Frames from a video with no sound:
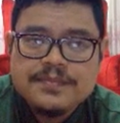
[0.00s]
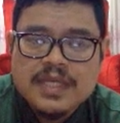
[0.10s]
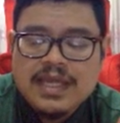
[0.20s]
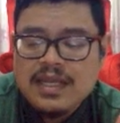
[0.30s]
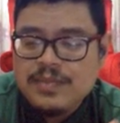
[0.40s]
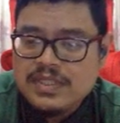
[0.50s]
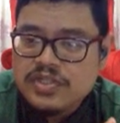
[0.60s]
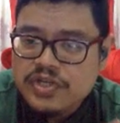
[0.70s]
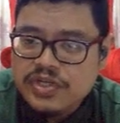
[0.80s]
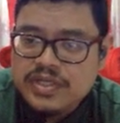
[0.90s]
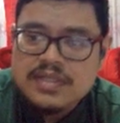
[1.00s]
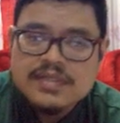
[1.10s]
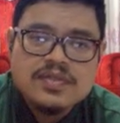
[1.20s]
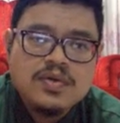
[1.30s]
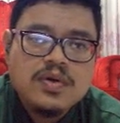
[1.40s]
academic
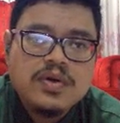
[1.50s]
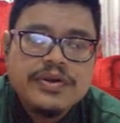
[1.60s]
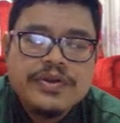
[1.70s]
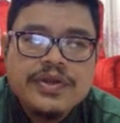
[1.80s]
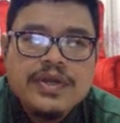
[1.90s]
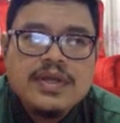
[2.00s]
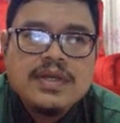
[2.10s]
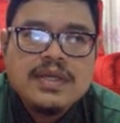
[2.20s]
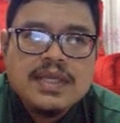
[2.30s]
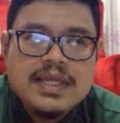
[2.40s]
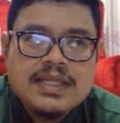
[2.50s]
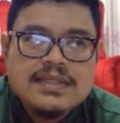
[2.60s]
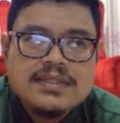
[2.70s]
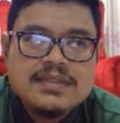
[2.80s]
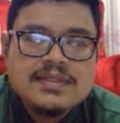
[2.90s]
journals or in
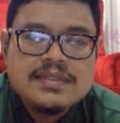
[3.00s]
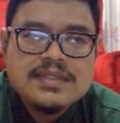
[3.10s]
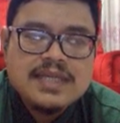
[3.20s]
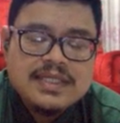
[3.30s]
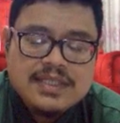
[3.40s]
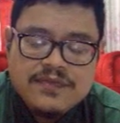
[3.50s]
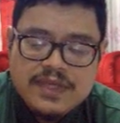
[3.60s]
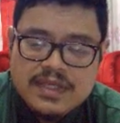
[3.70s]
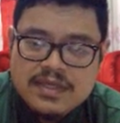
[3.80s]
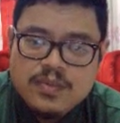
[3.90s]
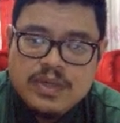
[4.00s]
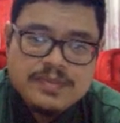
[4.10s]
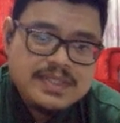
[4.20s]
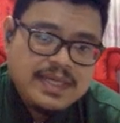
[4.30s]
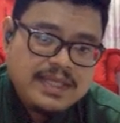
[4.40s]
scientific
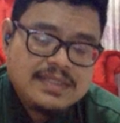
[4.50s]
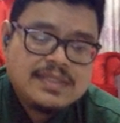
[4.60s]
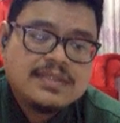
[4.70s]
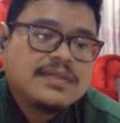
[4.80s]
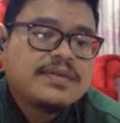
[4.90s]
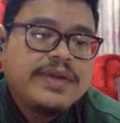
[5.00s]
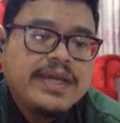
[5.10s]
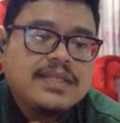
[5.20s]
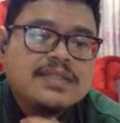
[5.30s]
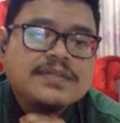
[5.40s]
websites, right?